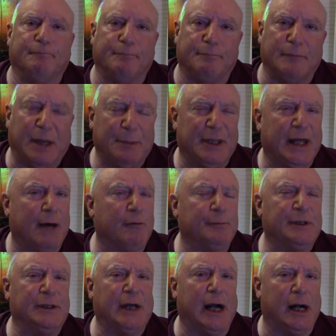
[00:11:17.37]
Maybe that will
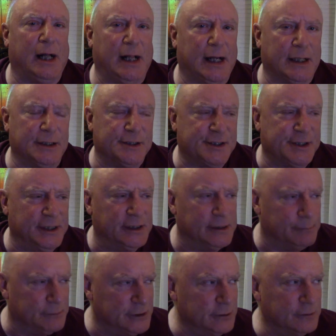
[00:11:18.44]
be how I can see him
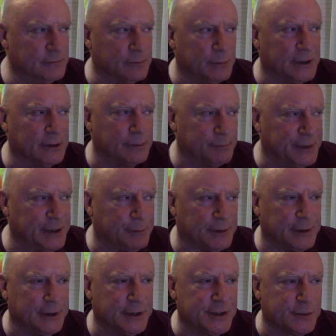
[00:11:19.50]
move among people
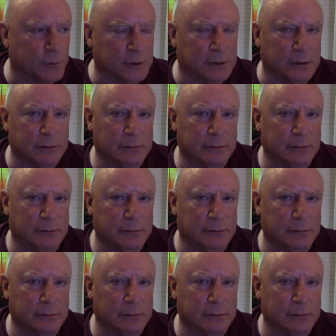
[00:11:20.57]
in this world,